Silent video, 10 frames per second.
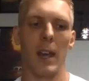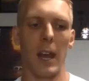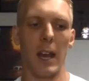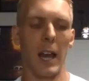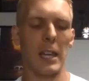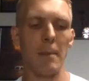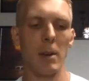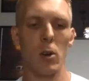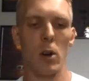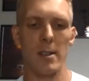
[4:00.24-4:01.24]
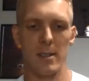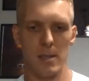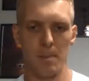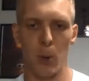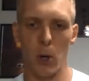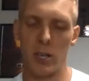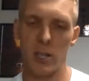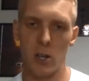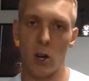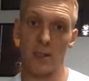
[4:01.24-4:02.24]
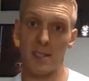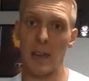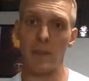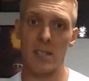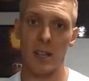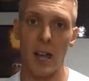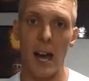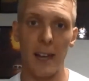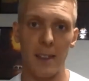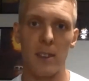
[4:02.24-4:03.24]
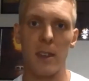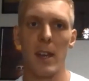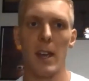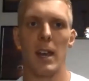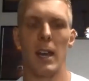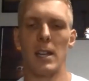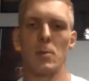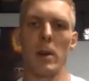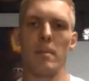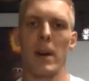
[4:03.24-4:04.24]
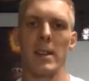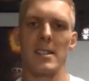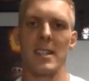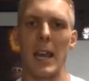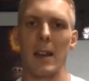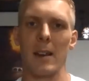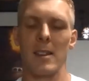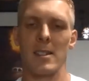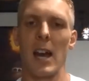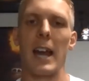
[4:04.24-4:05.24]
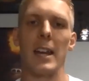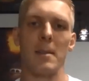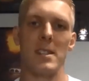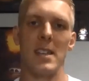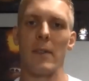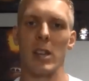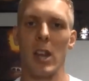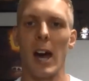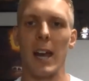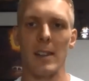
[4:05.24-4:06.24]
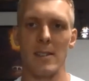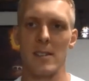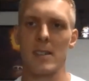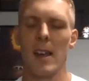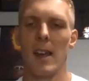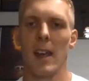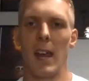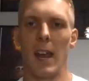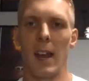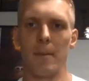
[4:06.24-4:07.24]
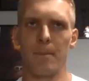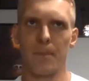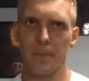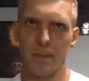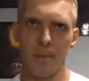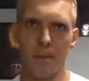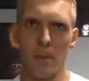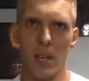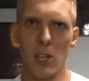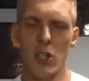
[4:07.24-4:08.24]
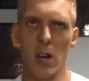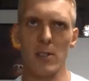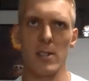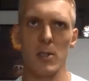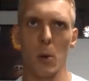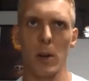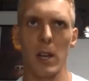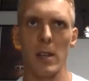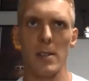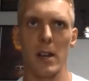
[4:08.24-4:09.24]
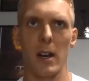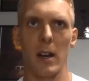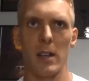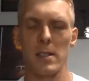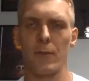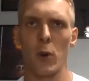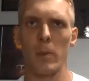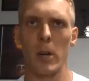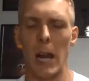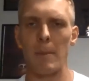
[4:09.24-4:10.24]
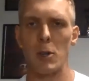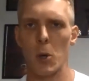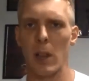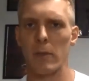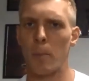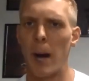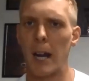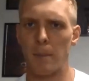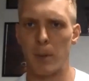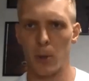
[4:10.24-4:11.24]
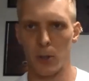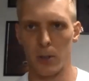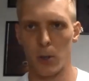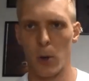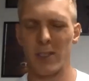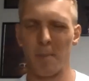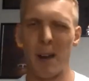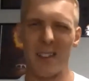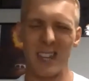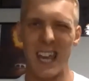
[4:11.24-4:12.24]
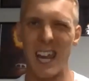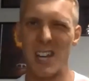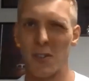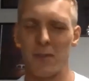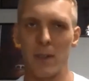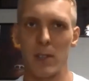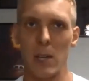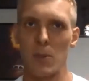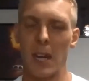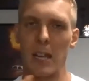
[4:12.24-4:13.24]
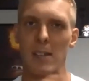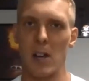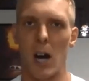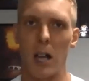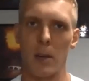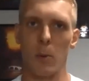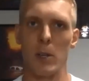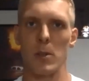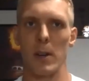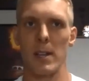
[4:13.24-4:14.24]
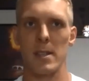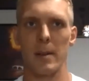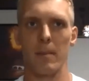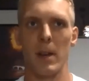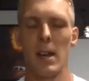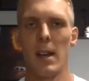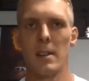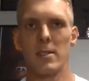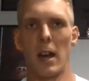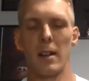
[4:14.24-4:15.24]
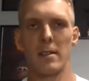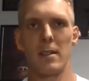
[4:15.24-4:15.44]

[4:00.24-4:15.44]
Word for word: and I came across this book called David's Goliath, and it's written by this game this guy named David Lyons, and he shares this story. He's a he's a former amateur level bodybuilder who, at about the age of fifty, he was getting into Hollywood doing some uh,